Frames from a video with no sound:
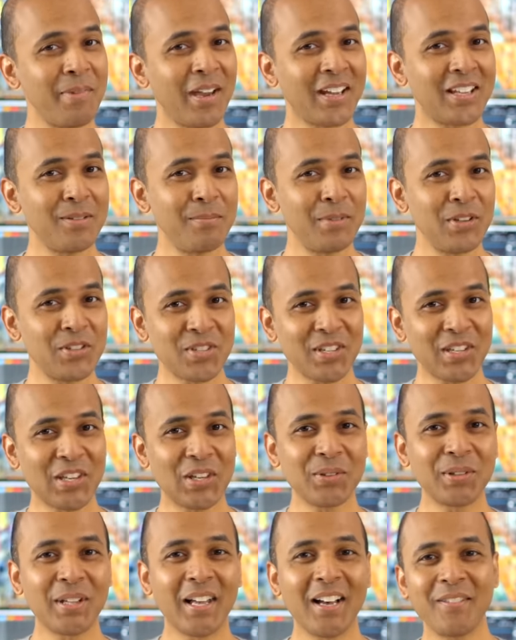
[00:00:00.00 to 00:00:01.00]
making the music
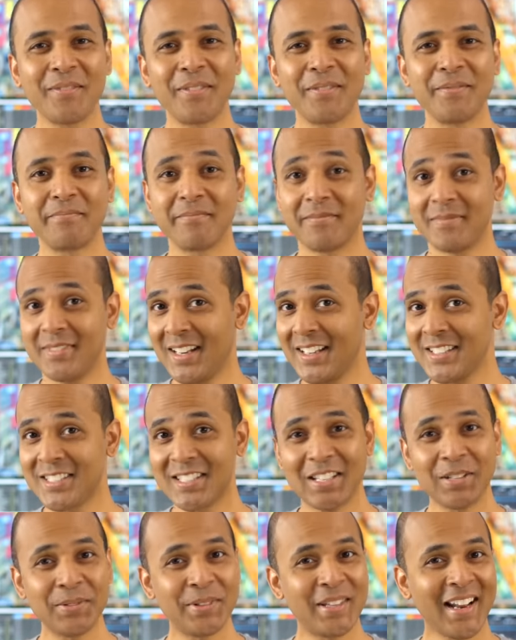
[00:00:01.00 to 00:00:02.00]
you love, and I'll
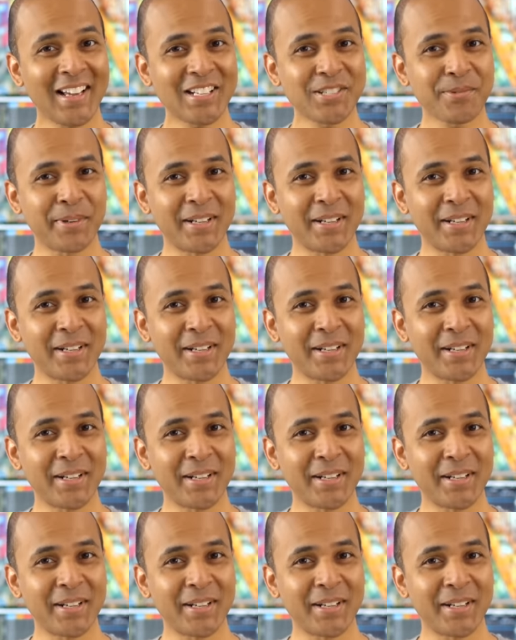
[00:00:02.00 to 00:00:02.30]
see you in the next